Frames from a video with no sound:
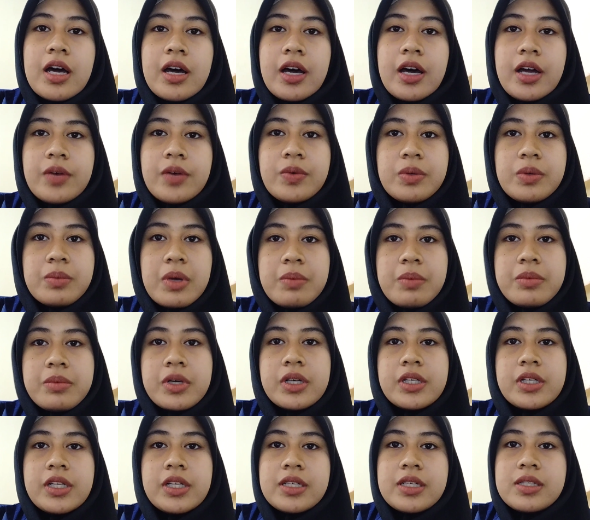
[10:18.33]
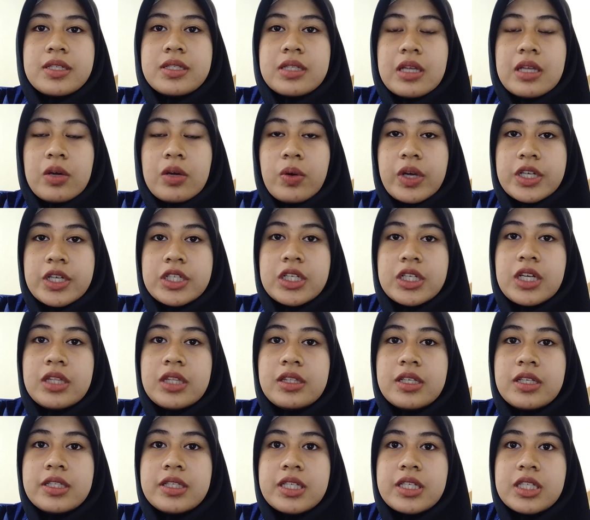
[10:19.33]
I remember this
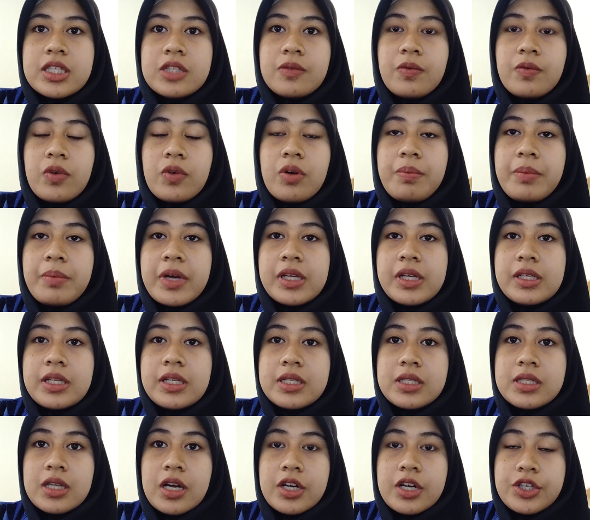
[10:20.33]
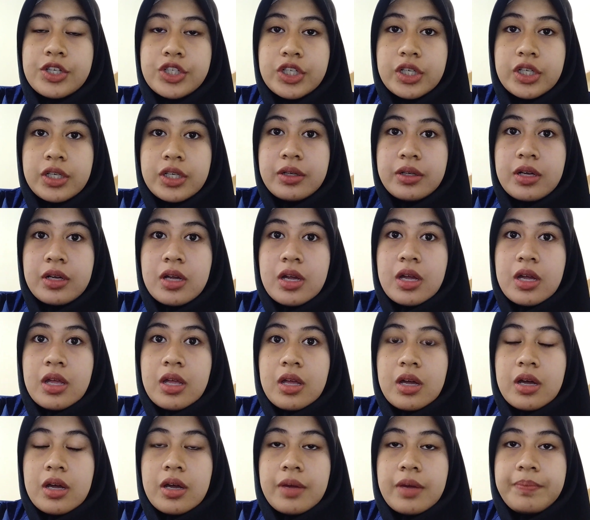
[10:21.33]
question. This is from my discussion
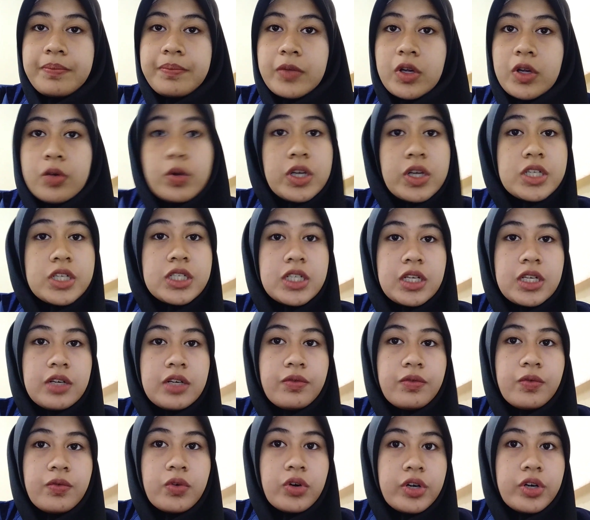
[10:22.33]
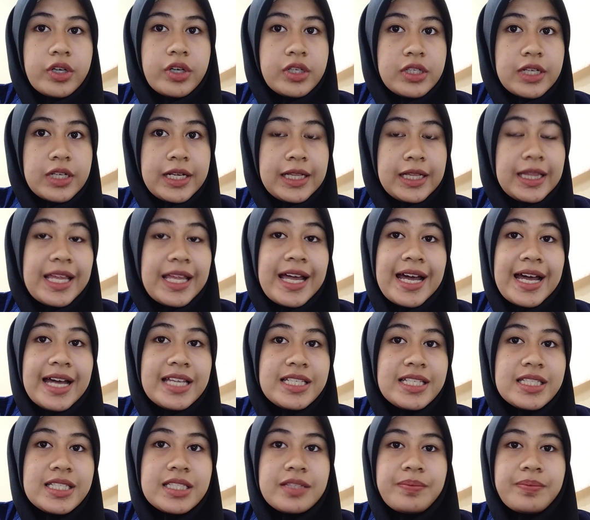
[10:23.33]
question for the
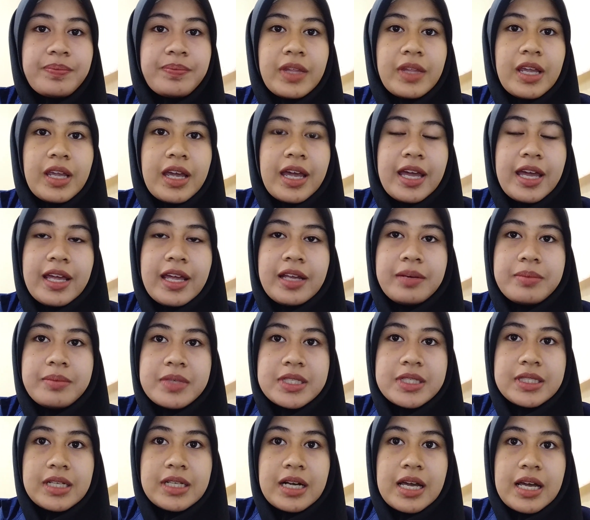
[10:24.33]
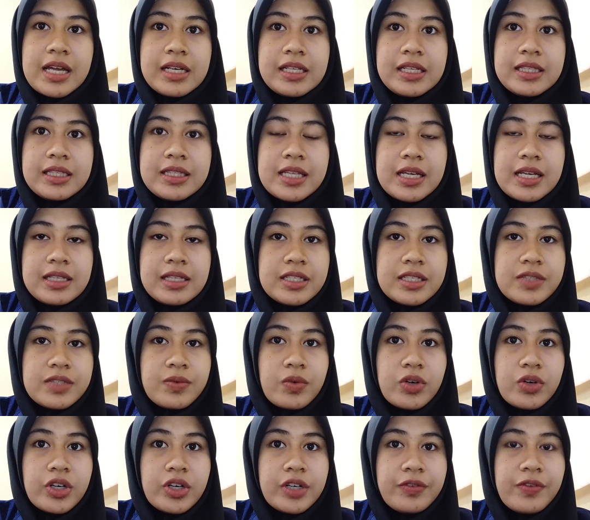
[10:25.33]
class, and Mr. Adi take this
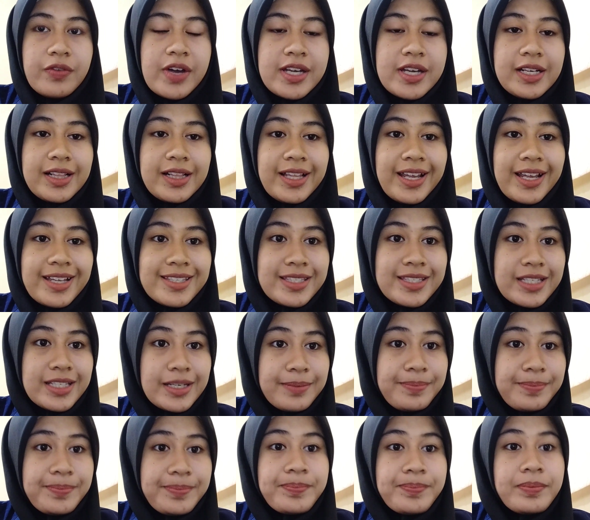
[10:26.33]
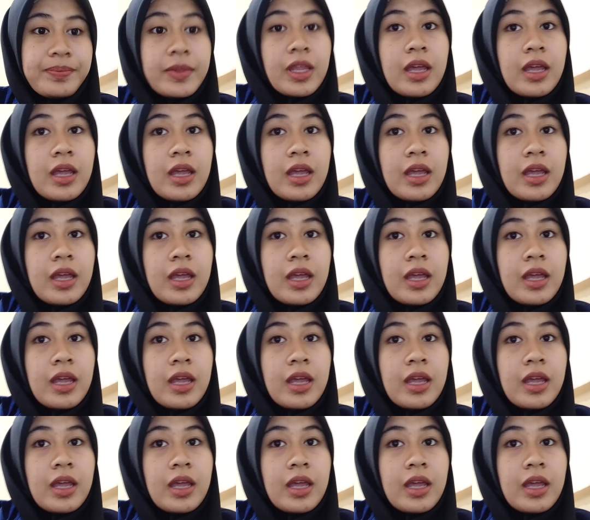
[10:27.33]
for final exam.